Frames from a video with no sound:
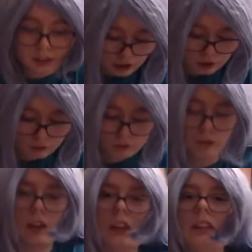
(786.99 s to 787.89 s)
And
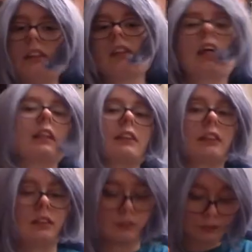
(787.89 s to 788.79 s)
what's
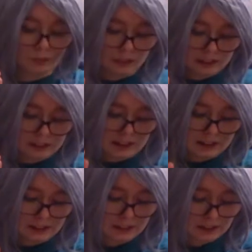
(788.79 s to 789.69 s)

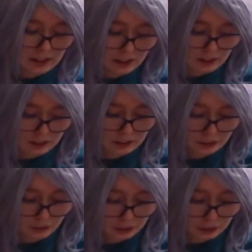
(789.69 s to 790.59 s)
at stake is
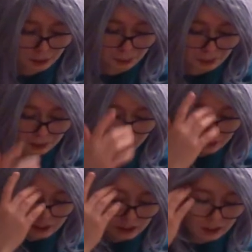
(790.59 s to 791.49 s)
question number
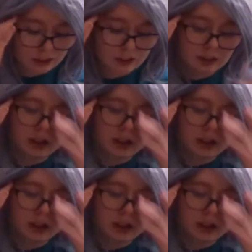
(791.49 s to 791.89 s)
3.